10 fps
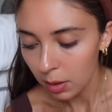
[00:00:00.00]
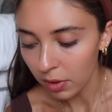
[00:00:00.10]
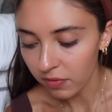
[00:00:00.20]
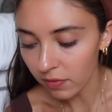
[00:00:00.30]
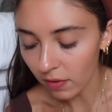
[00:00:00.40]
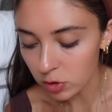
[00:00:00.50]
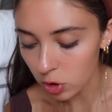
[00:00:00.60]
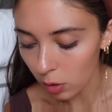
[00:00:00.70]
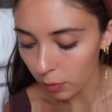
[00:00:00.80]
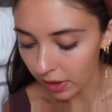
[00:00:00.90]
But if you've ever
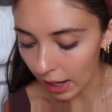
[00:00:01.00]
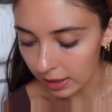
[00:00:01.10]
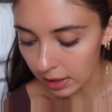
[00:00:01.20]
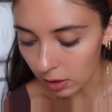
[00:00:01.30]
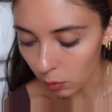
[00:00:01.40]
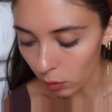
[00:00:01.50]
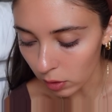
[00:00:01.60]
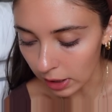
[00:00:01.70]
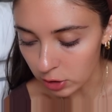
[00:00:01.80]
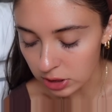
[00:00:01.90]
struggled with acne or
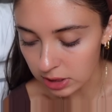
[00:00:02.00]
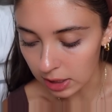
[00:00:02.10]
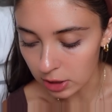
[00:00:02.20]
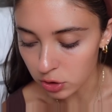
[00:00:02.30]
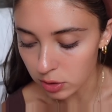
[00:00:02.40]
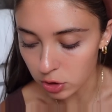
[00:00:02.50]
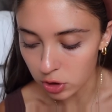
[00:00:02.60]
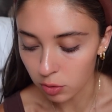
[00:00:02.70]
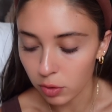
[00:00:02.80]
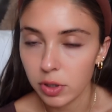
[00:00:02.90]
like just skin issues in
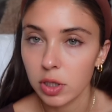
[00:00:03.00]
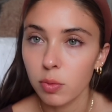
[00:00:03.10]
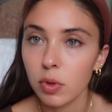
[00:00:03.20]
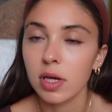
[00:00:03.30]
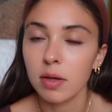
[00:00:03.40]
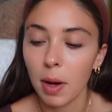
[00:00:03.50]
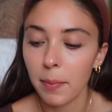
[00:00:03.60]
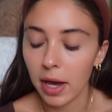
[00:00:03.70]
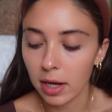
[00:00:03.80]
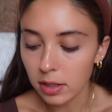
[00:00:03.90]
general, then you will get my
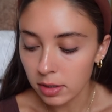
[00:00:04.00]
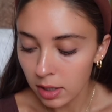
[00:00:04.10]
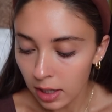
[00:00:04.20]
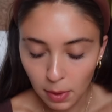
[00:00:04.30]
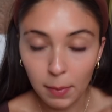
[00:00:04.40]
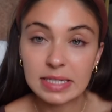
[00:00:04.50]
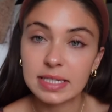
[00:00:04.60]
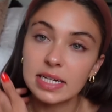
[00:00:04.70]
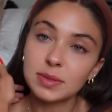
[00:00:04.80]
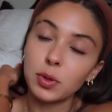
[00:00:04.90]
pain. But my
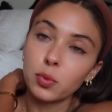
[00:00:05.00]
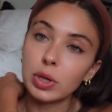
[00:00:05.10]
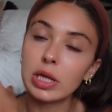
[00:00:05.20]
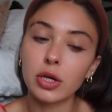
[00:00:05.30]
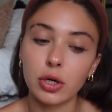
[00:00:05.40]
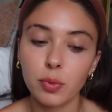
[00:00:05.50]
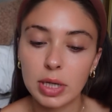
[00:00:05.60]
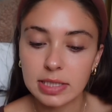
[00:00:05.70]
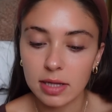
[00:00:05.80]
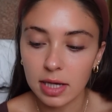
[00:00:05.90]
skin has been really good
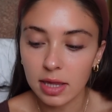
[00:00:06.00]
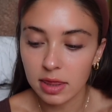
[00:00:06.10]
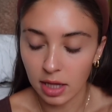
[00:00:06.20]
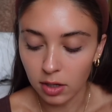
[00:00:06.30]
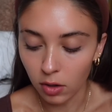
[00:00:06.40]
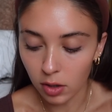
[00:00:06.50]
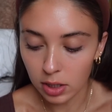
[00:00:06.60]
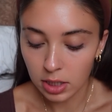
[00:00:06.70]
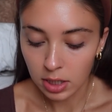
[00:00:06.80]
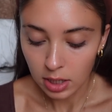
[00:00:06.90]
recently, thank
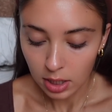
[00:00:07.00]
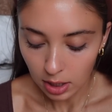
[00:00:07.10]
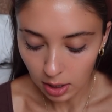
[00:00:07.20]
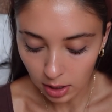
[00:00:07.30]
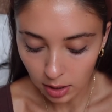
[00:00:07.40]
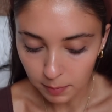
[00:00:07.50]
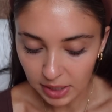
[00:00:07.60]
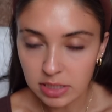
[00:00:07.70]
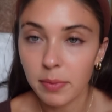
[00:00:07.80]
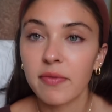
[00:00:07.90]
God, um,
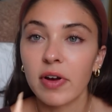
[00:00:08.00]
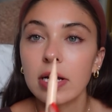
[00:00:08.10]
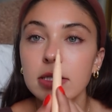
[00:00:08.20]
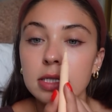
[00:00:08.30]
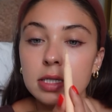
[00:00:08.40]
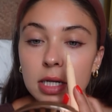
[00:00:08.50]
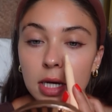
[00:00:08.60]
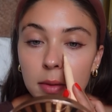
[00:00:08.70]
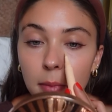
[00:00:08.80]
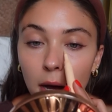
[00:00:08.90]
because I've been very consistent
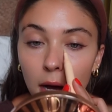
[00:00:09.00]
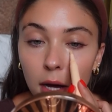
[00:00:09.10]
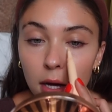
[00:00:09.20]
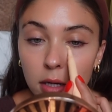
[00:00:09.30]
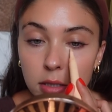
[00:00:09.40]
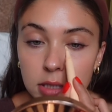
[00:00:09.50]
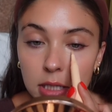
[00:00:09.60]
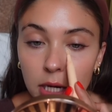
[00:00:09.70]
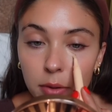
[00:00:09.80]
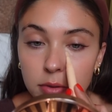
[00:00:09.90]
in my
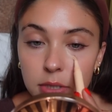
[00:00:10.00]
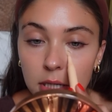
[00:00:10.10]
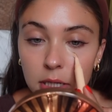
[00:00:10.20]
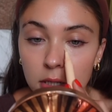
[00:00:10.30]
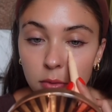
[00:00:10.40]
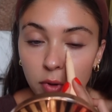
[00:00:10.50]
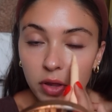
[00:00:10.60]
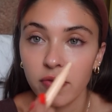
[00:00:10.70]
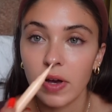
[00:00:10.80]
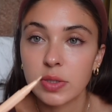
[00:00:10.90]
skincare routine
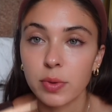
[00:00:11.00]
with Face